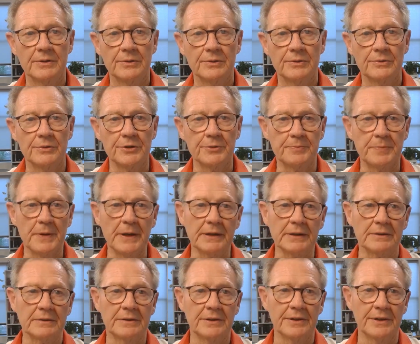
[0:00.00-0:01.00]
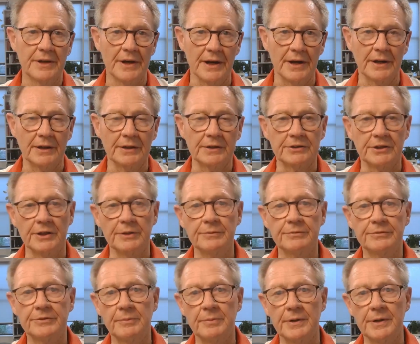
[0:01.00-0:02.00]
Respect today
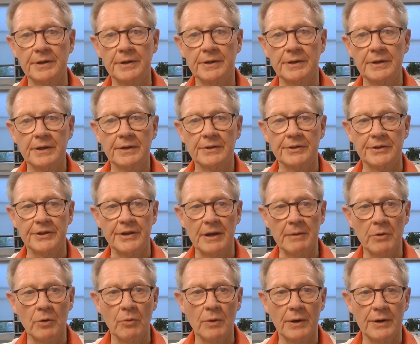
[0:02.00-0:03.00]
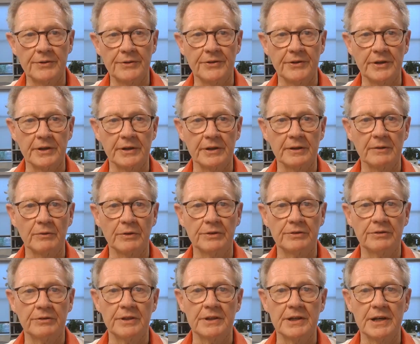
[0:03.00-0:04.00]
seems to be the number one thing
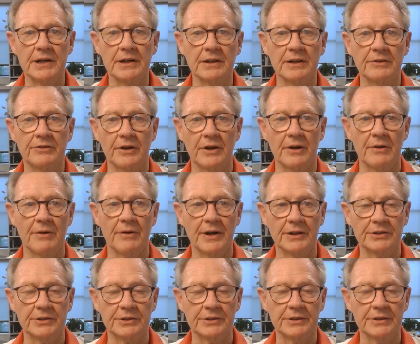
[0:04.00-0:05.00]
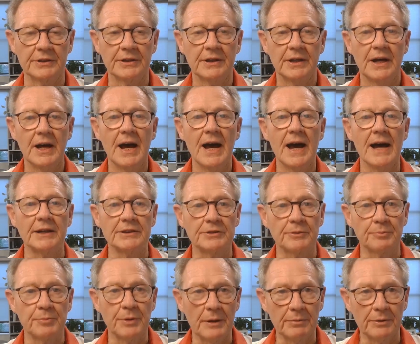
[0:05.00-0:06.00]
which the younger generation has a
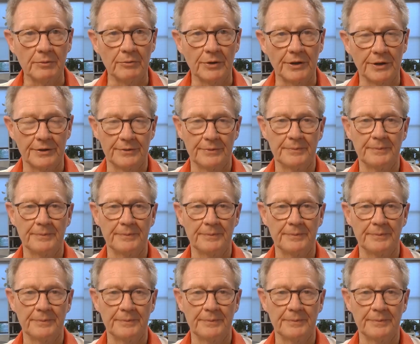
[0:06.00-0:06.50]
problem with.